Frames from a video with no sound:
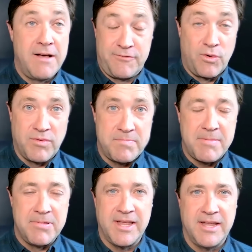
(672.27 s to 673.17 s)
for
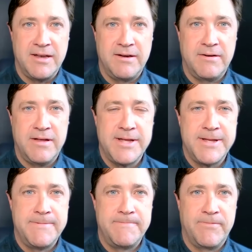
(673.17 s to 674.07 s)
Republican
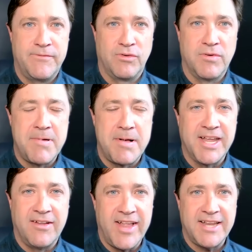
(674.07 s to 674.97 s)

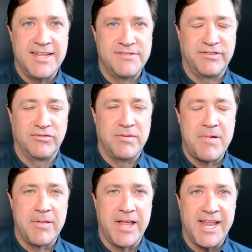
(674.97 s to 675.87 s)
electeds, for
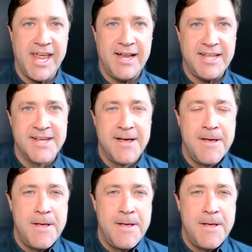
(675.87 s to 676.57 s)
Republican candidates.